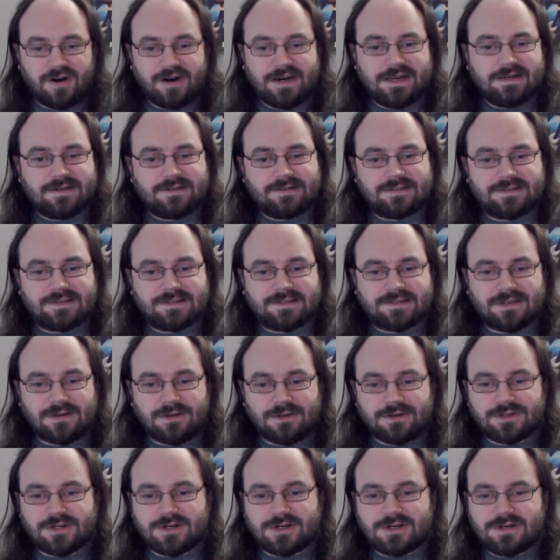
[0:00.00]
Marines,
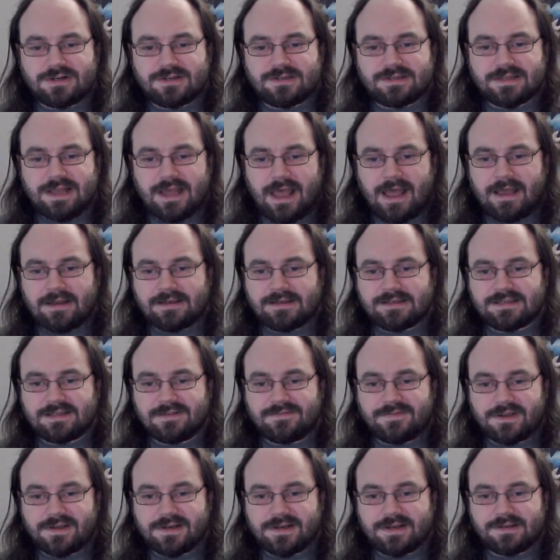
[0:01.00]
soldiers, and
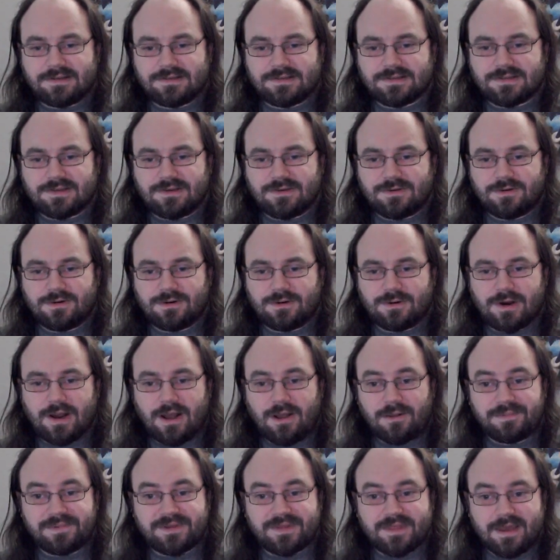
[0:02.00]
civilians
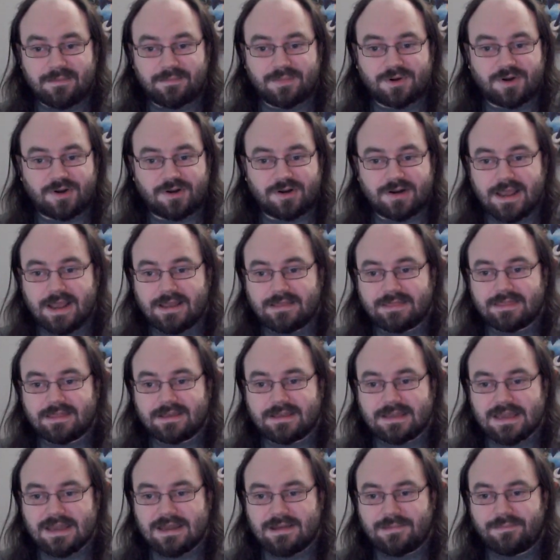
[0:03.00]
who helped them create
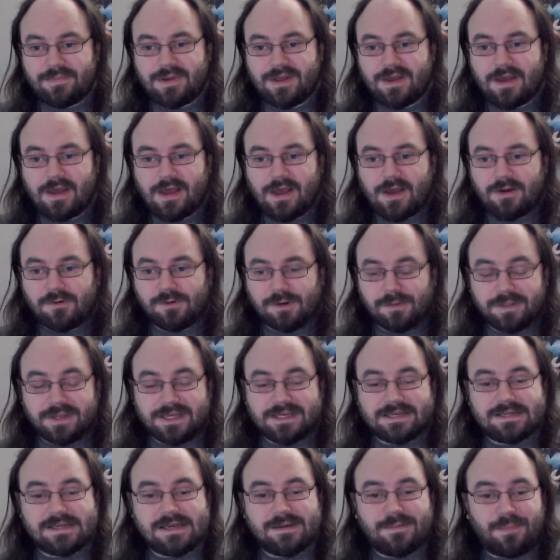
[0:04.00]
the game will
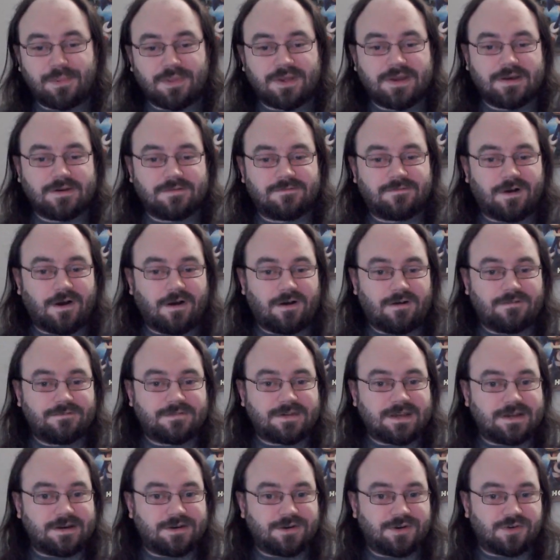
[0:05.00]
be deeply
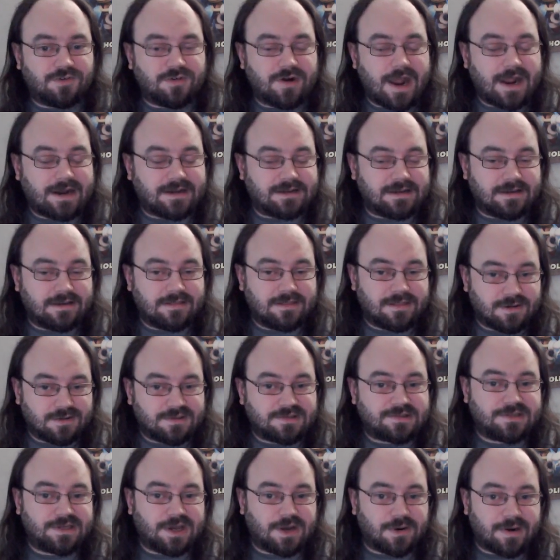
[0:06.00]
involved in directing
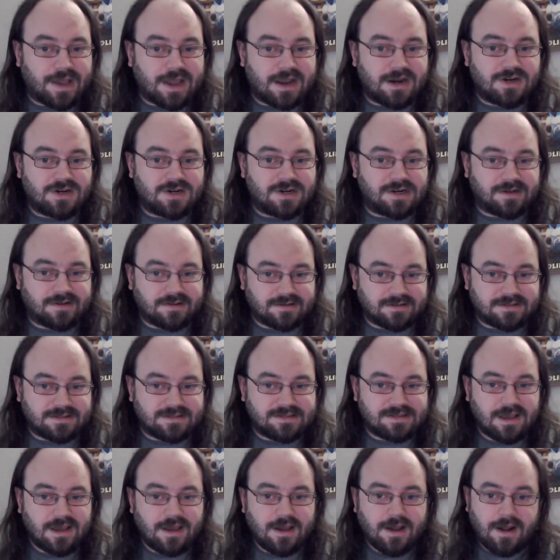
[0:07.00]
those
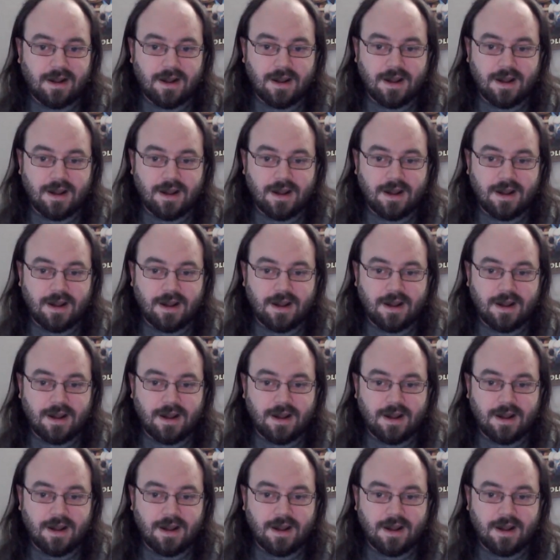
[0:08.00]
donations.